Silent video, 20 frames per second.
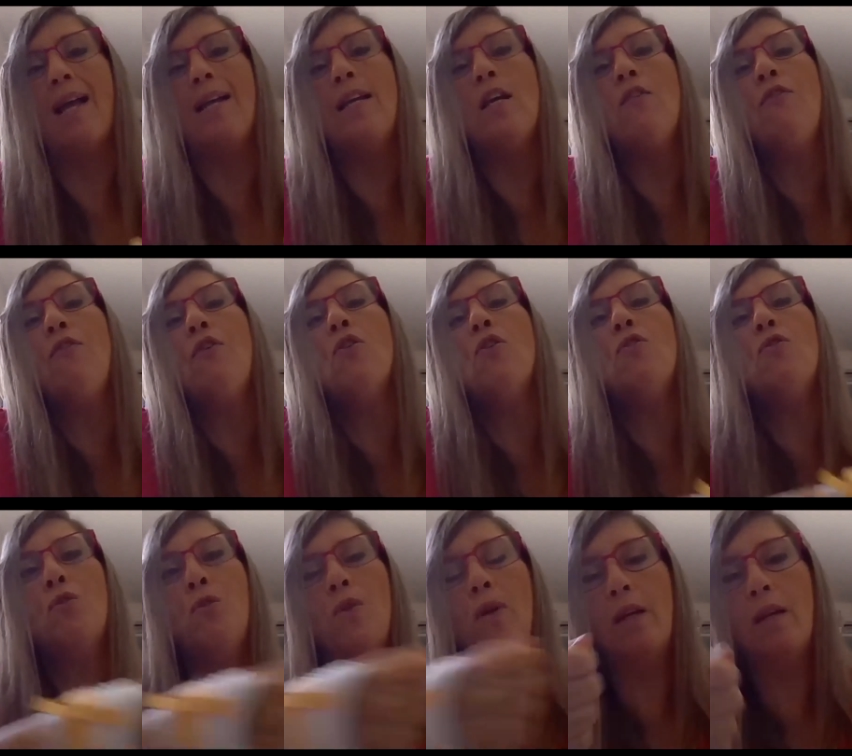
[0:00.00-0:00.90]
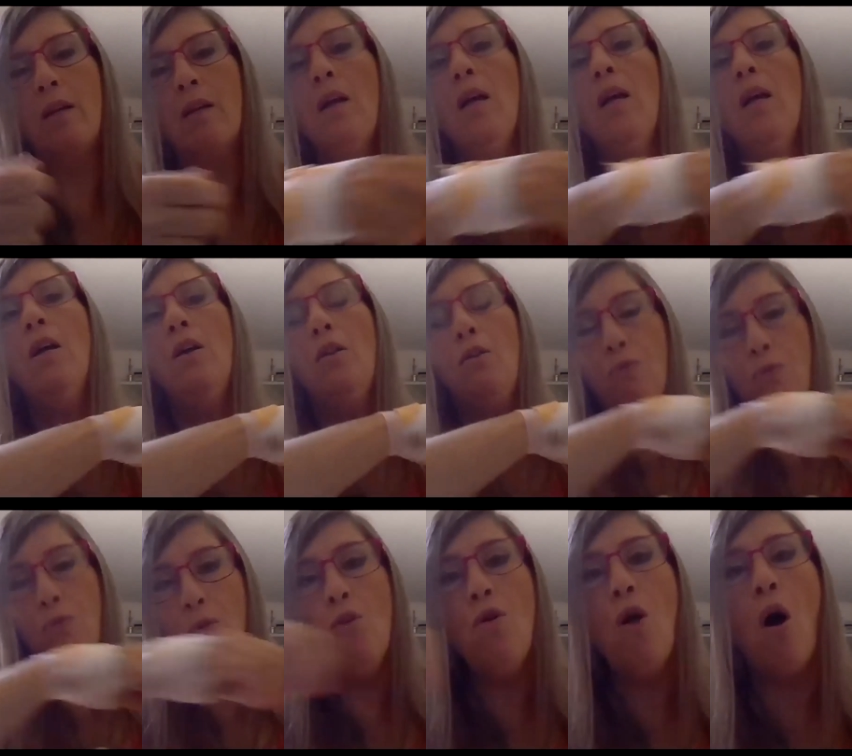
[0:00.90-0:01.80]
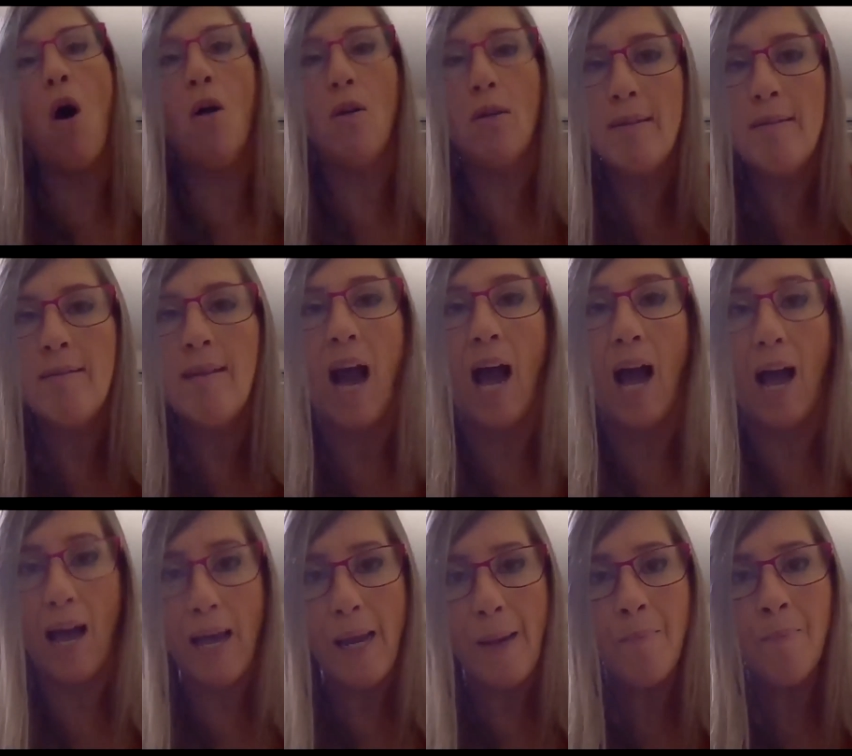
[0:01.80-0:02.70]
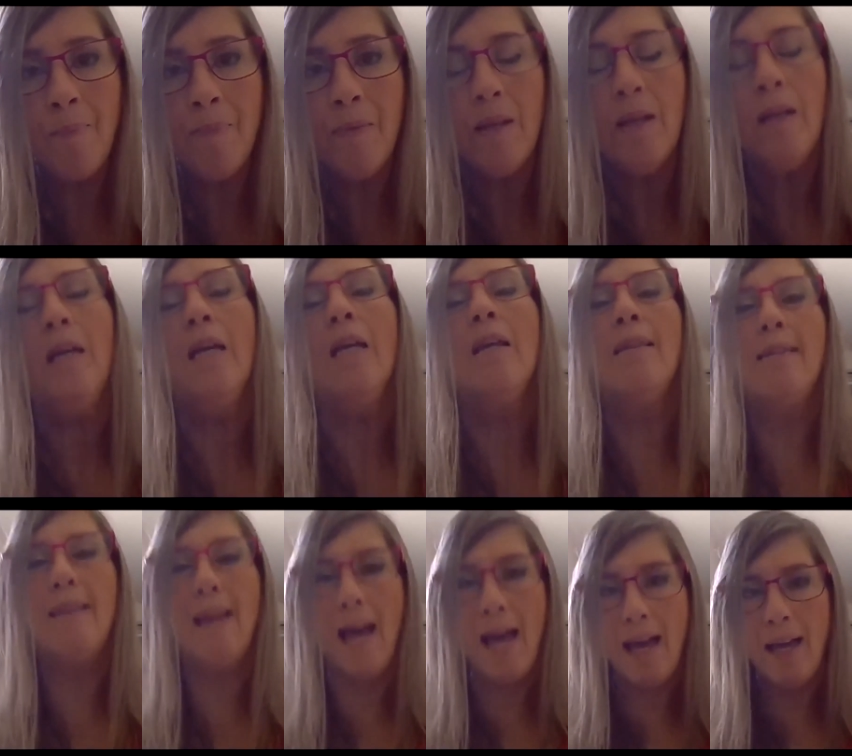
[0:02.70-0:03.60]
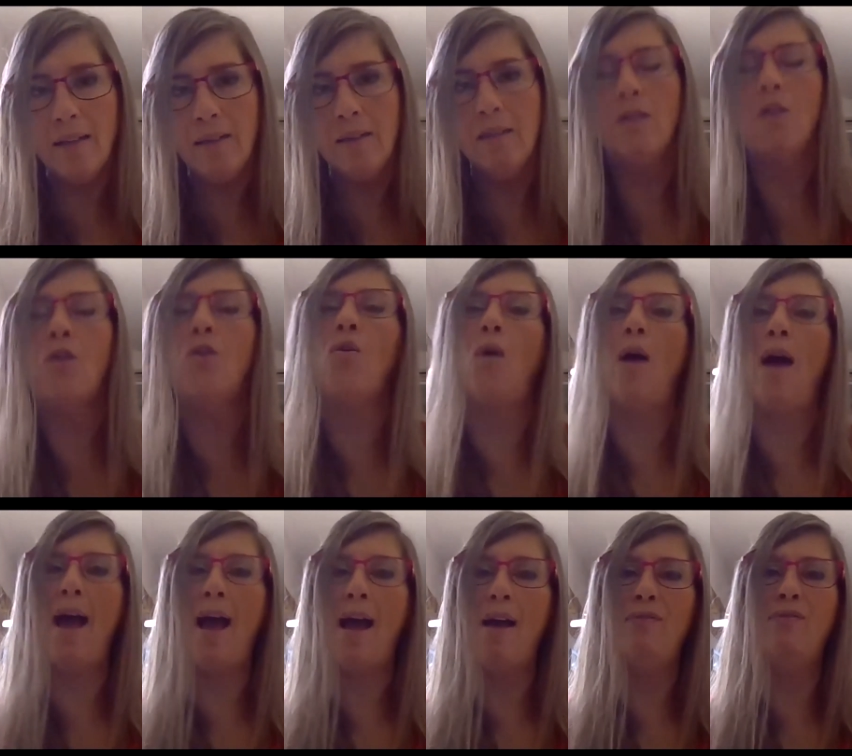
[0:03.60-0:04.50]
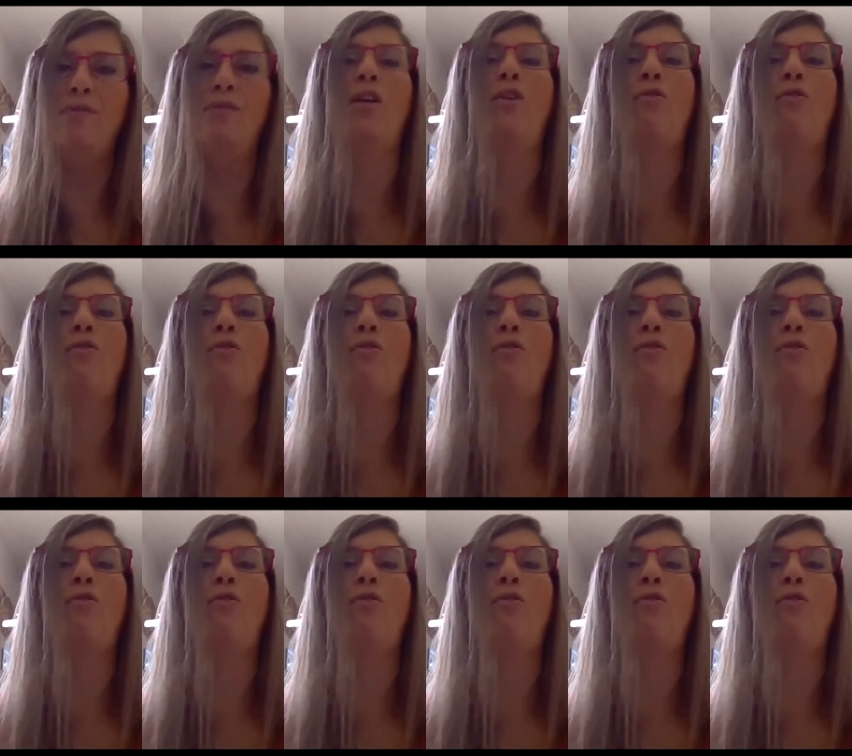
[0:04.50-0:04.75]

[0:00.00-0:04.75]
And if you're doing through long time, then you have the